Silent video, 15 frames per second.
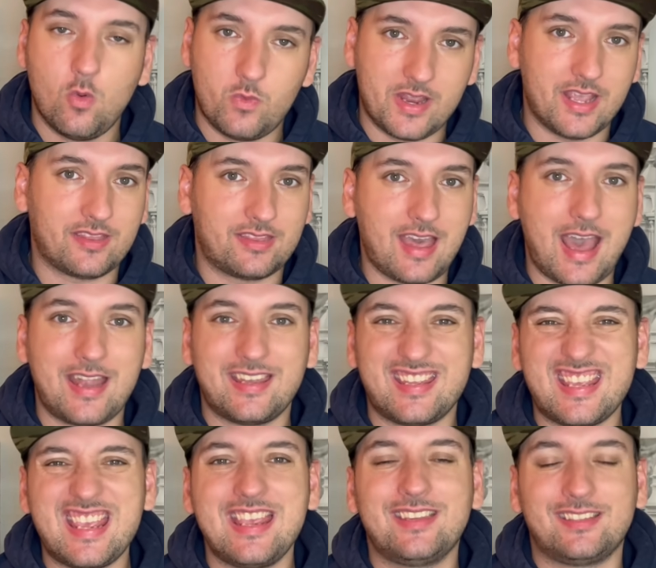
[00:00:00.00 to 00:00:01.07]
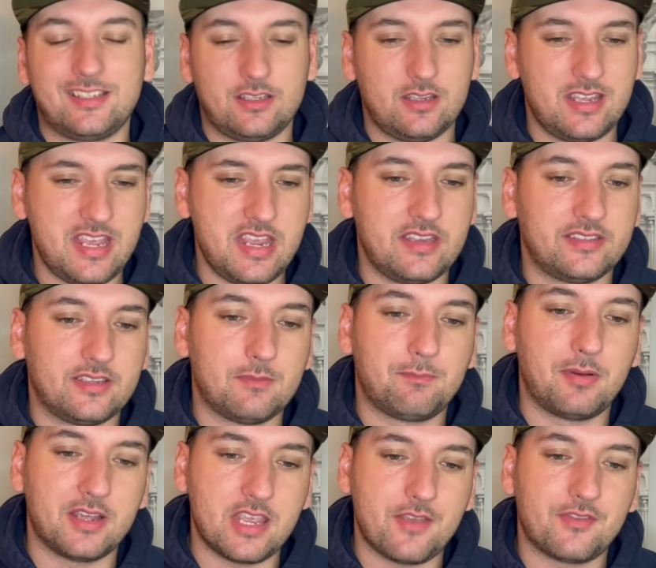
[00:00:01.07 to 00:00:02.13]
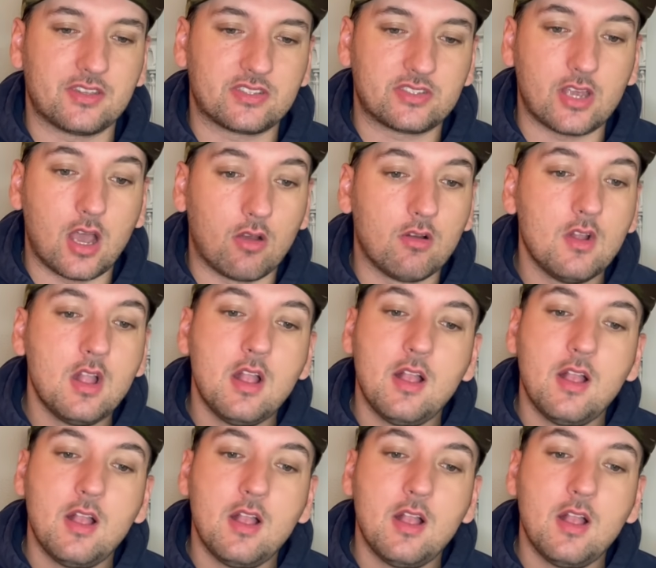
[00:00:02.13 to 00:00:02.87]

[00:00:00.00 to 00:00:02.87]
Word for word: We hit that easy, easy. But even so,